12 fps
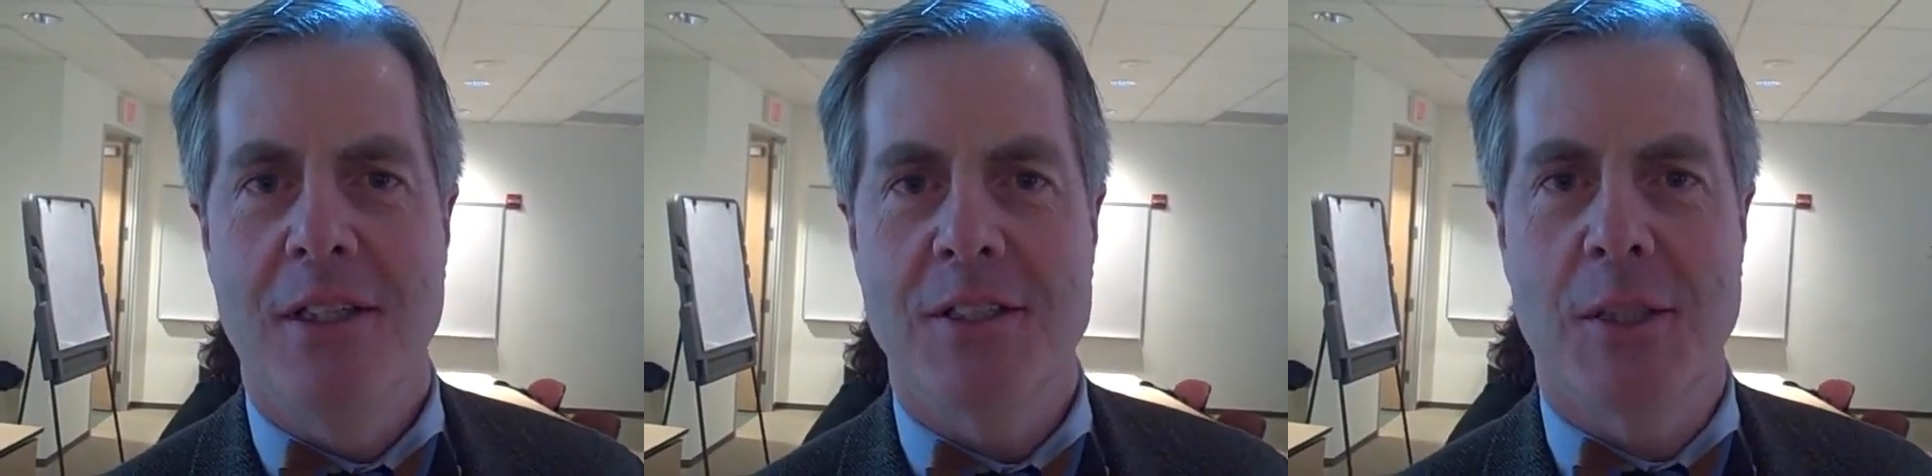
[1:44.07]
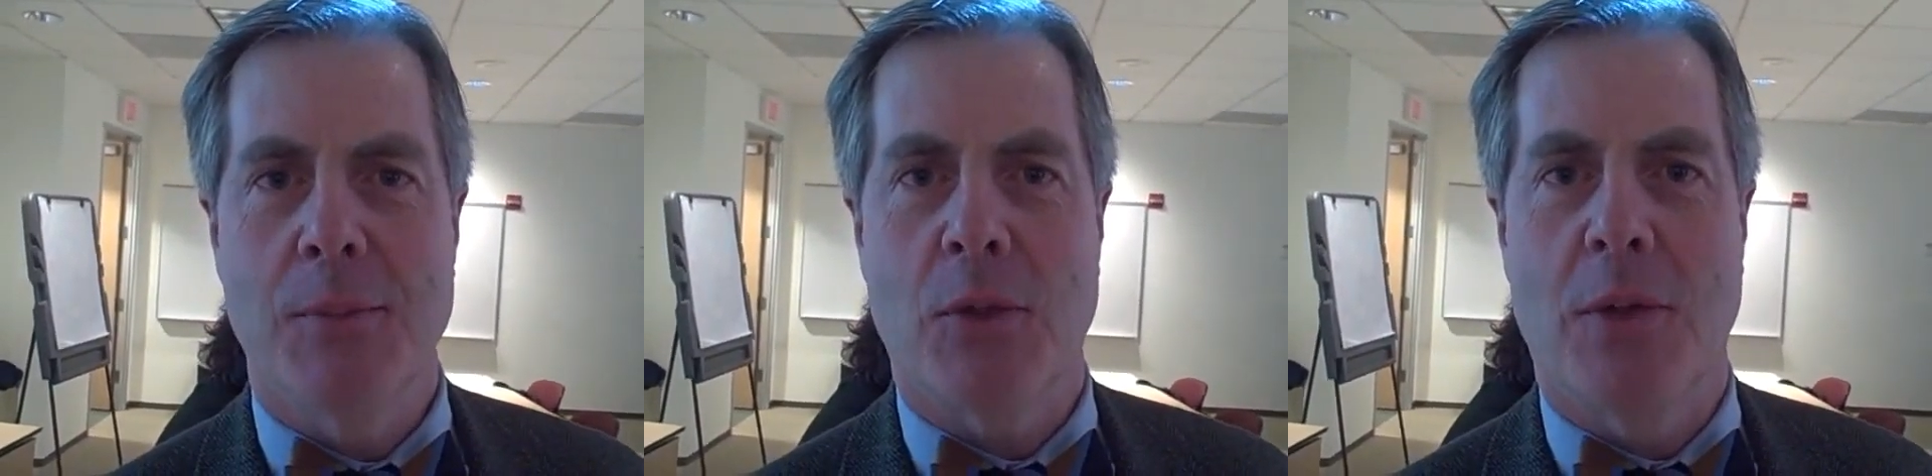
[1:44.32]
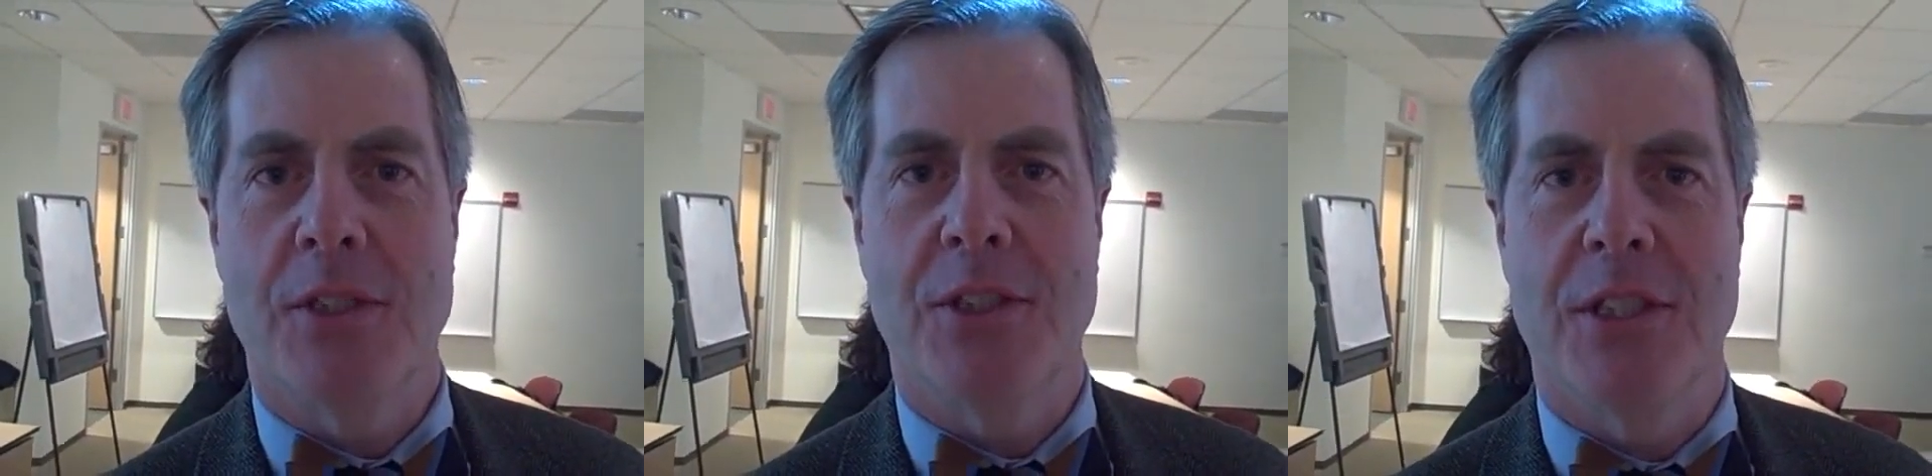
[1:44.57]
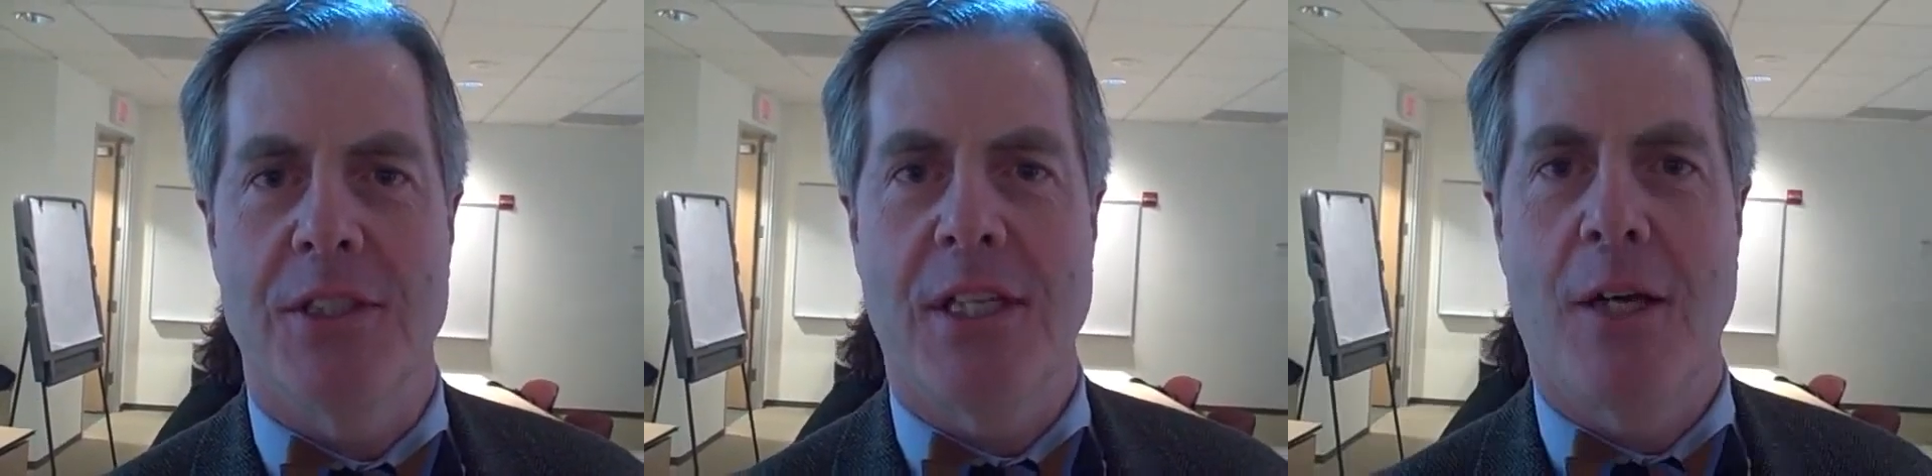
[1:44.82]
the simple
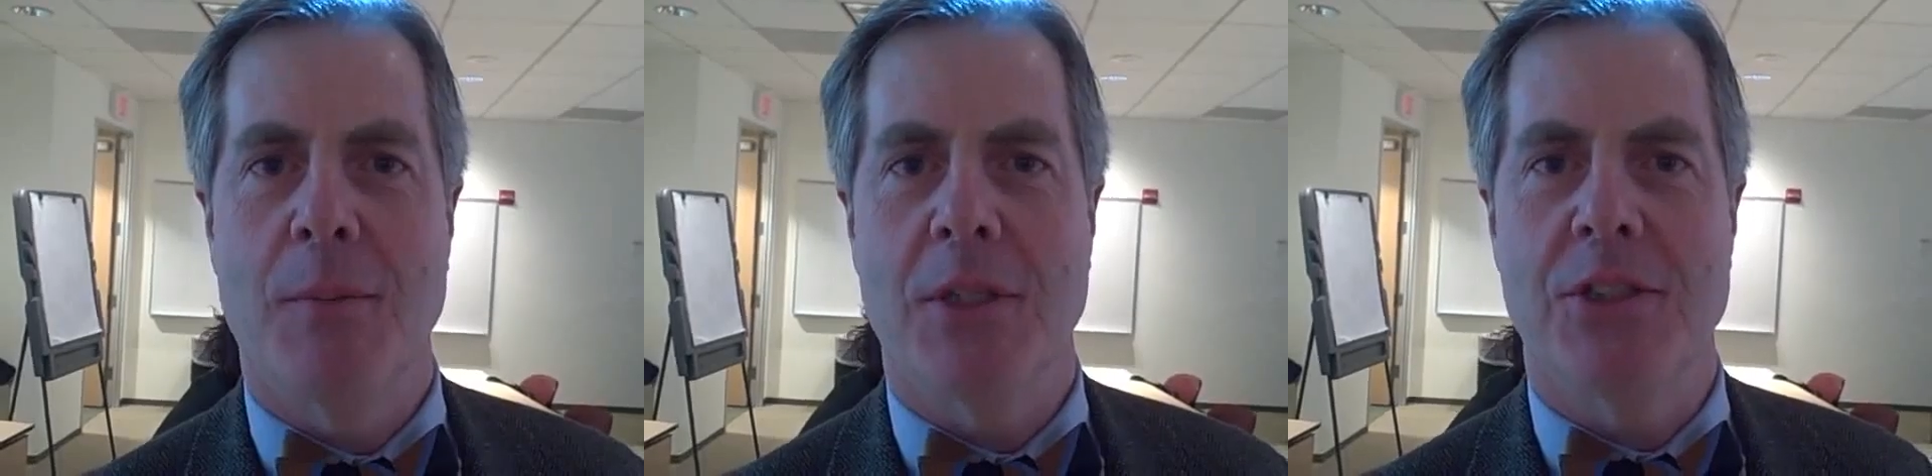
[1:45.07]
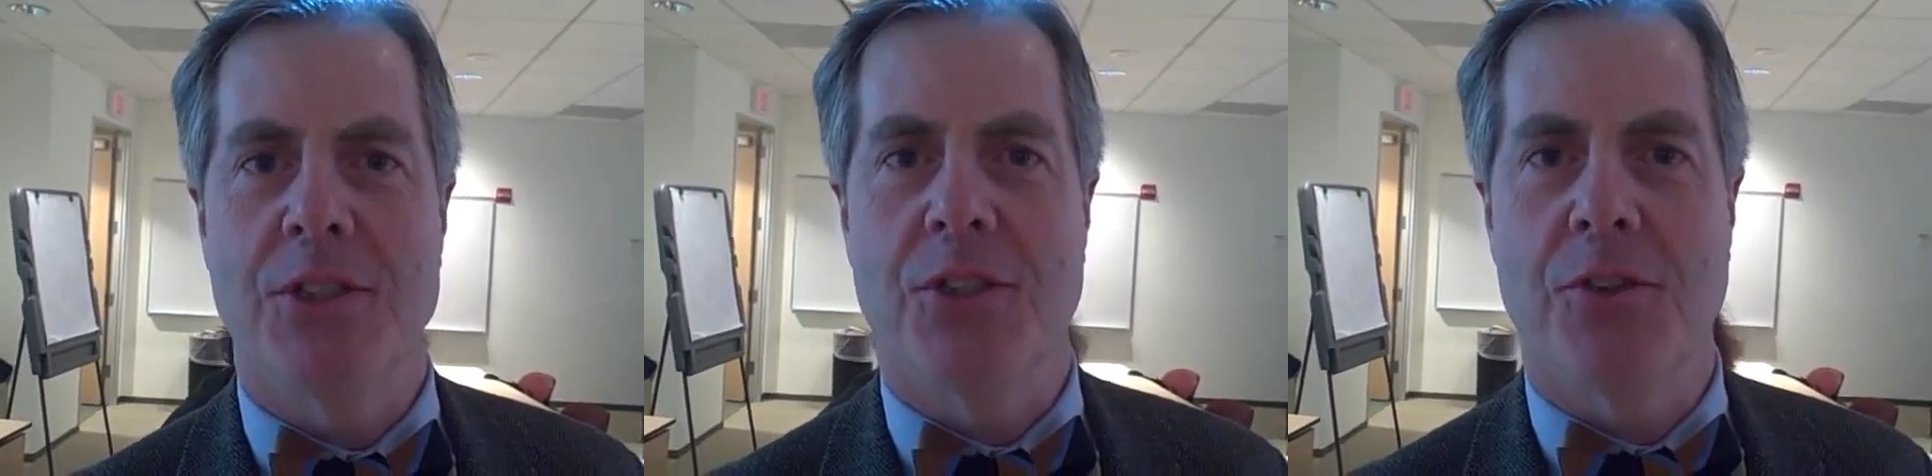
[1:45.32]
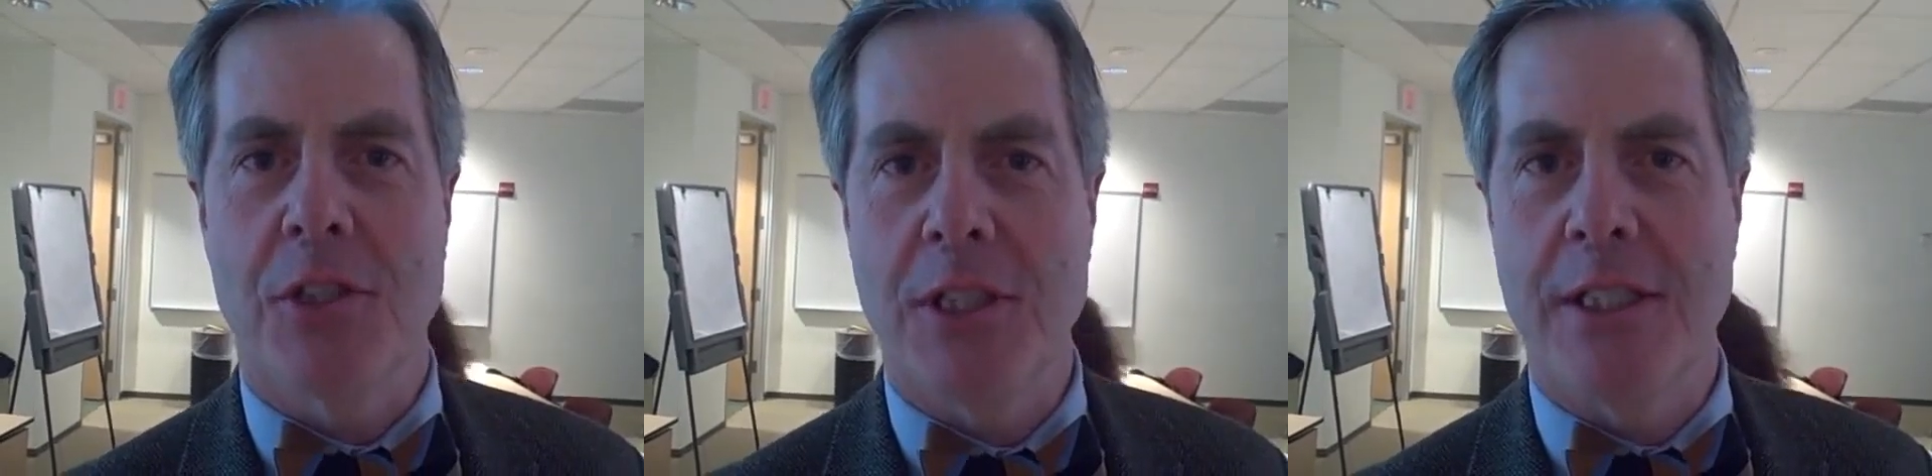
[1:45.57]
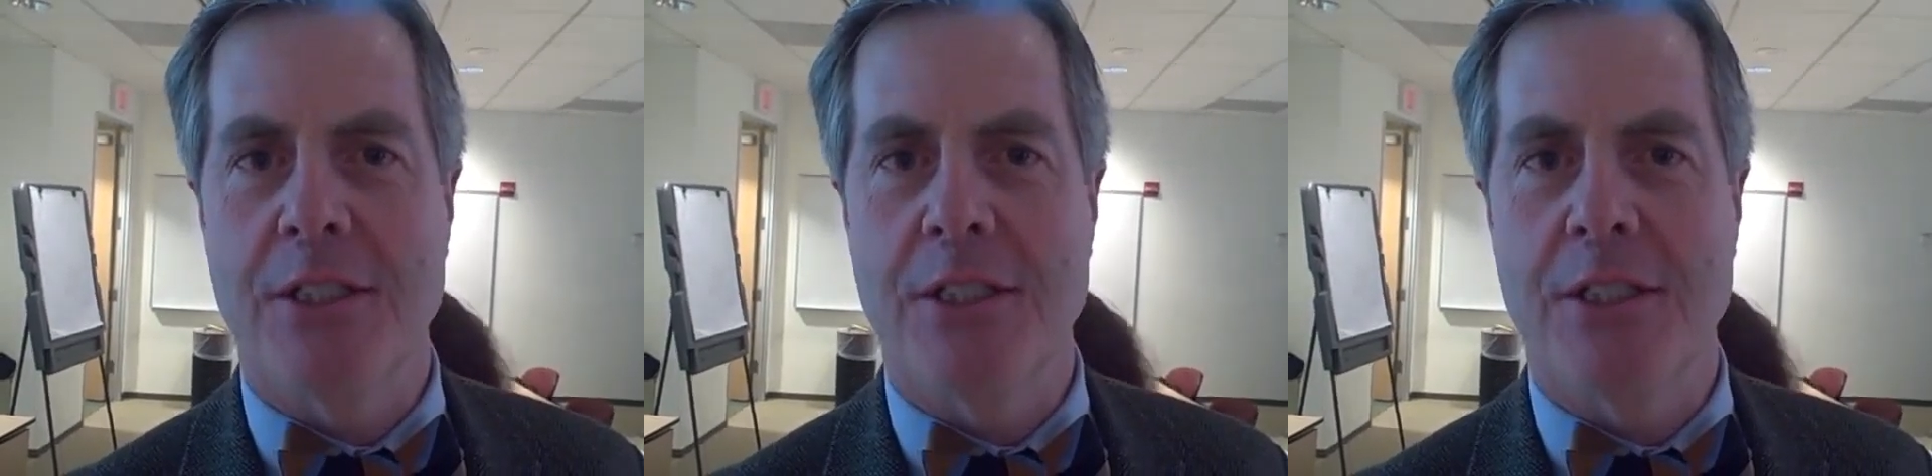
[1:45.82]
question is, how much is your